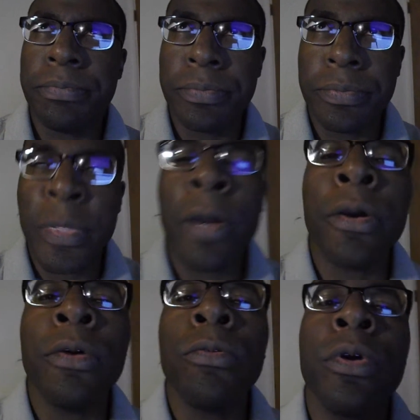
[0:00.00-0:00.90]
area
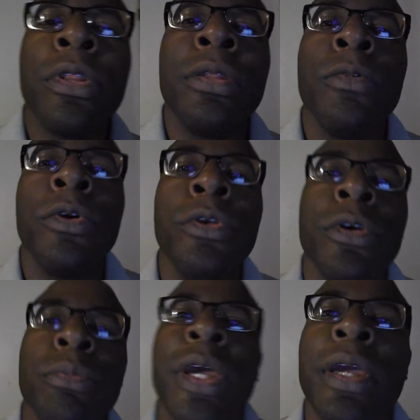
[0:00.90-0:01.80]
where you can
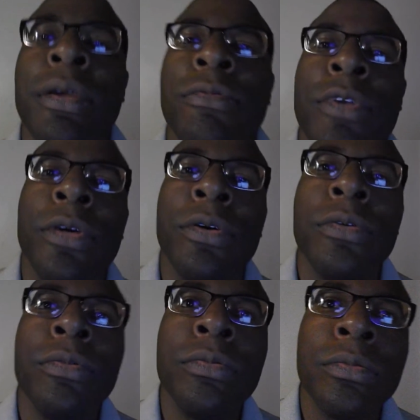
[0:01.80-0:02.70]
make
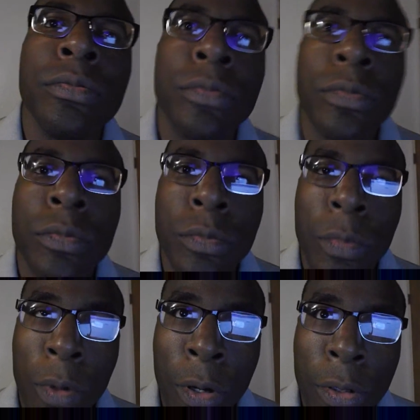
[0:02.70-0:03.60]

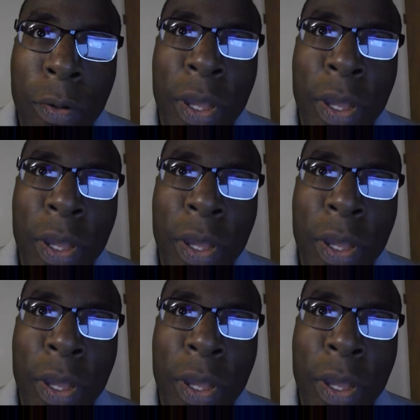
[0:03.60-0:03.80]
audio and